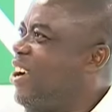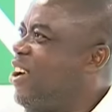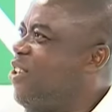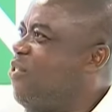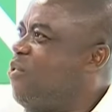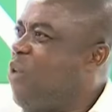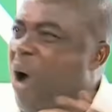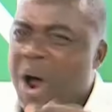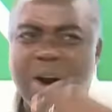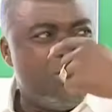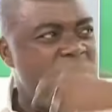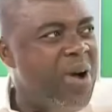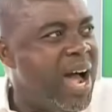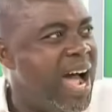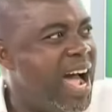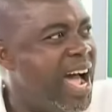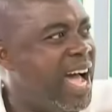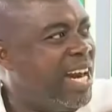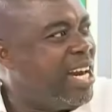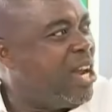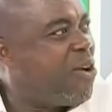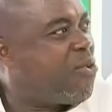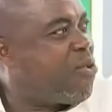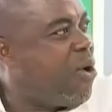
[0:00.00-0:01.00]
one
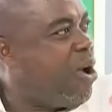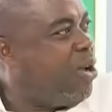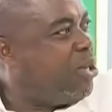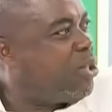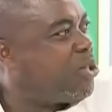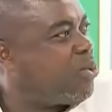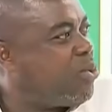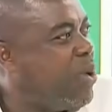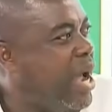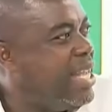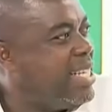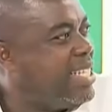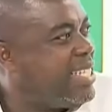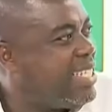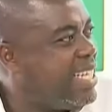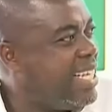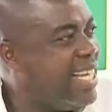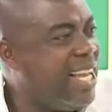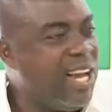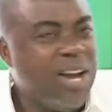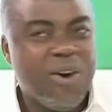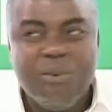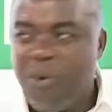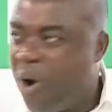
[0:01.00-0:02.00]
way the constituency.
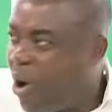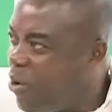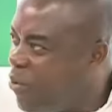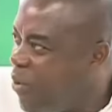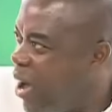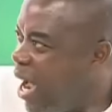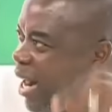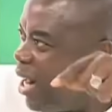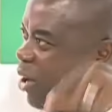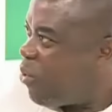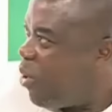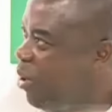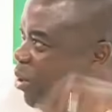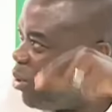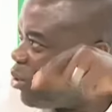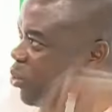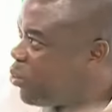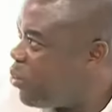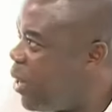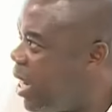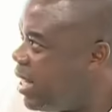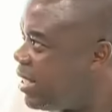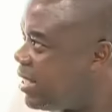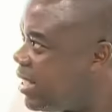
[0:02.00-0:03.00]
Any
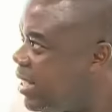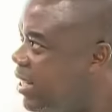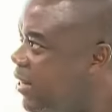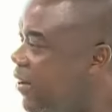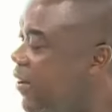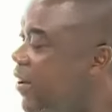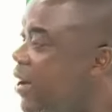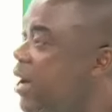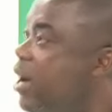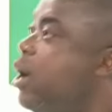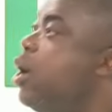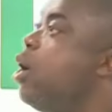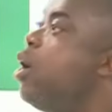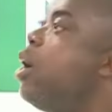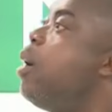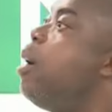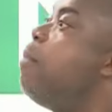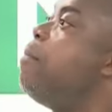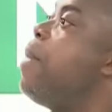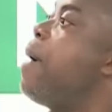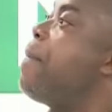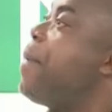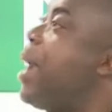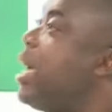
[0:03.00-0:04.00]
hunter in it.
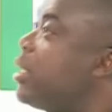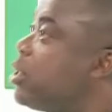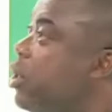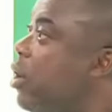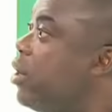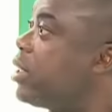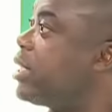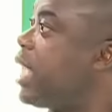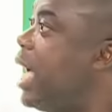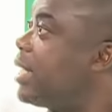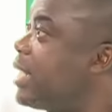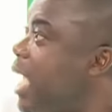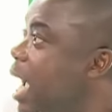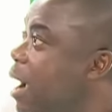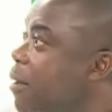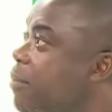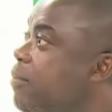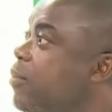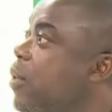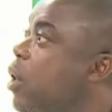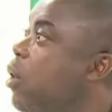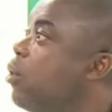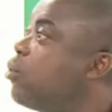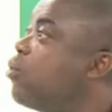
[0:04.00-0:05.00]
The bachelor
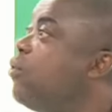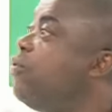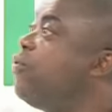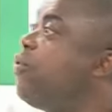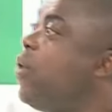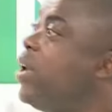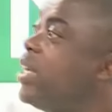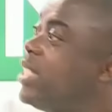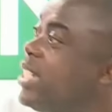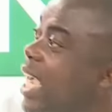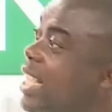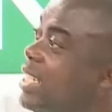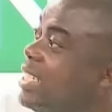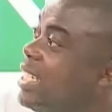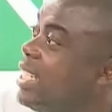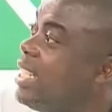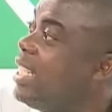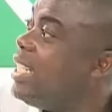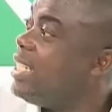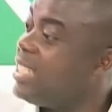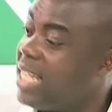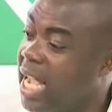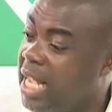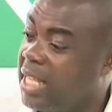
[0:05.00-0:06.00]
Saturday, no two volunteers.
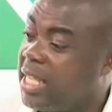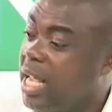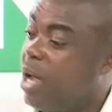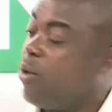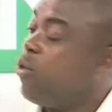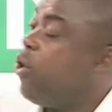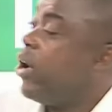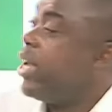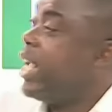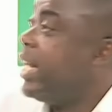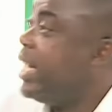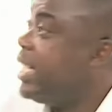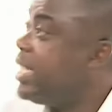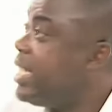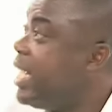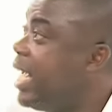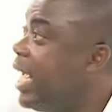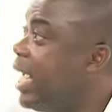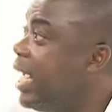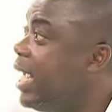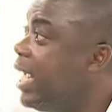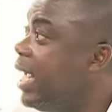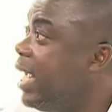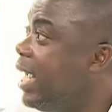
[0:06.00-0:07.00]
Saturday, no other
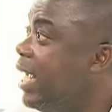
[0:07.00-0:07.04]
day.